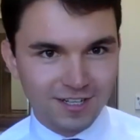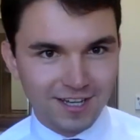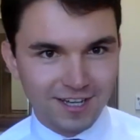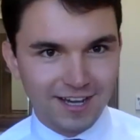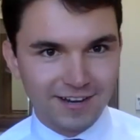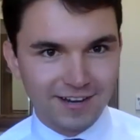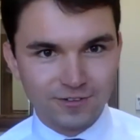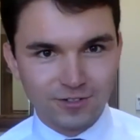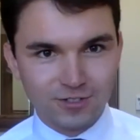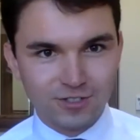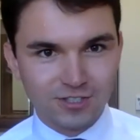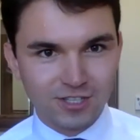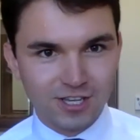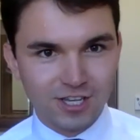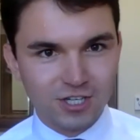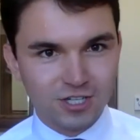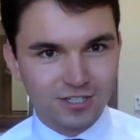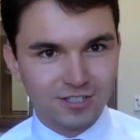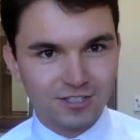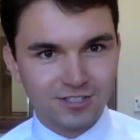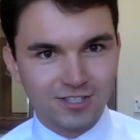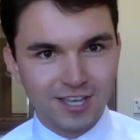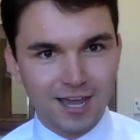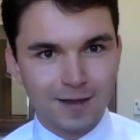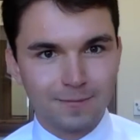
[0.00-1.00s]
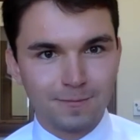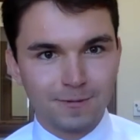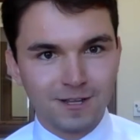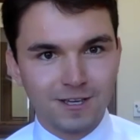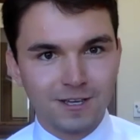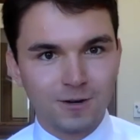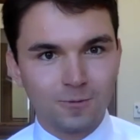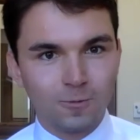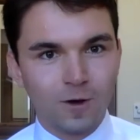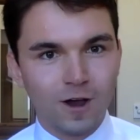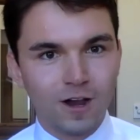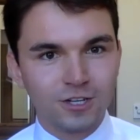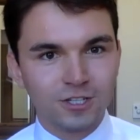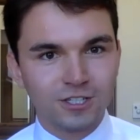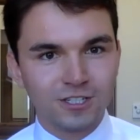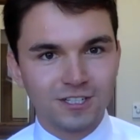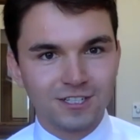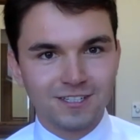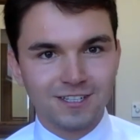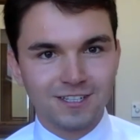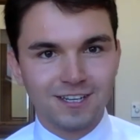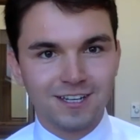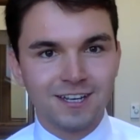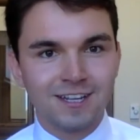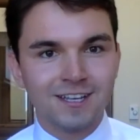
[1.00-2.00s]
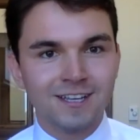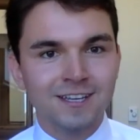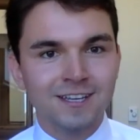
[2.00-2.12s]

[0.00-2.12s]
conversation is happening in Washington,